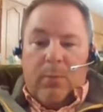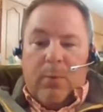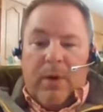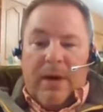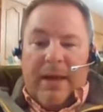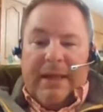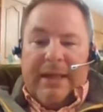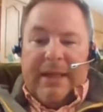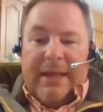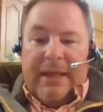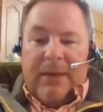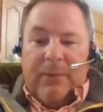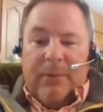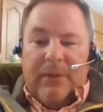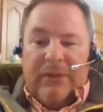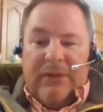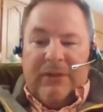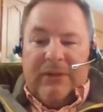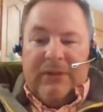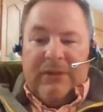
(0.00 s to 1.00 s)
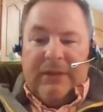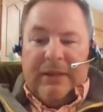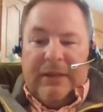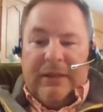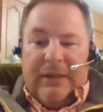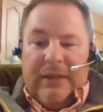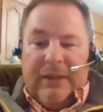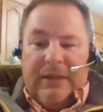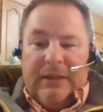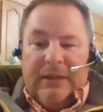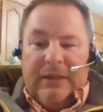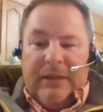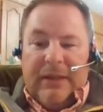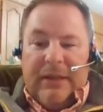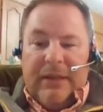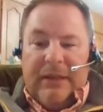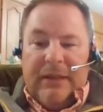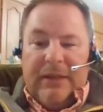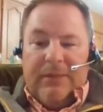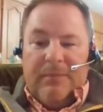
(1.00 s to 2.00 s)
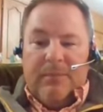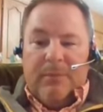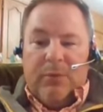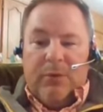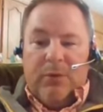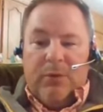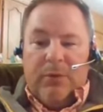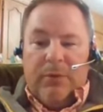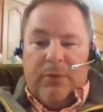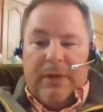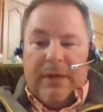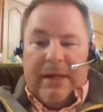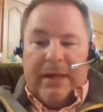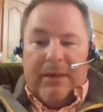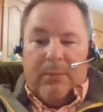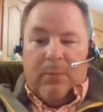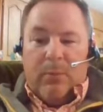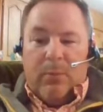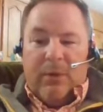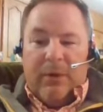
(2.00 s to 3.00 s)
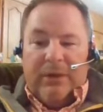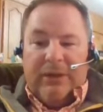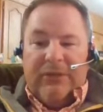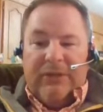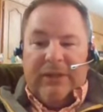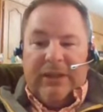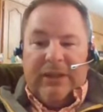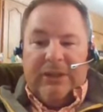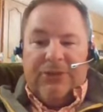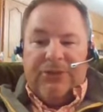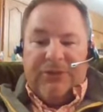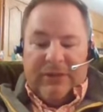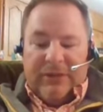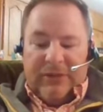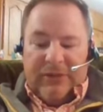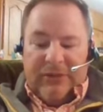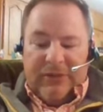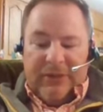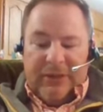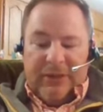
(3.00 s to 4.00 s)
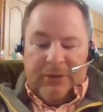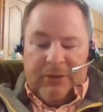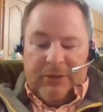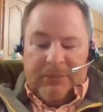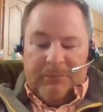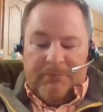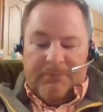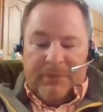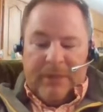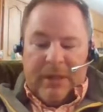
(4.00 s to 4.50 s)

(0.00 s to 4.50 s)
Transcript: Why can't we see a lighted moon at one stage in the cycle?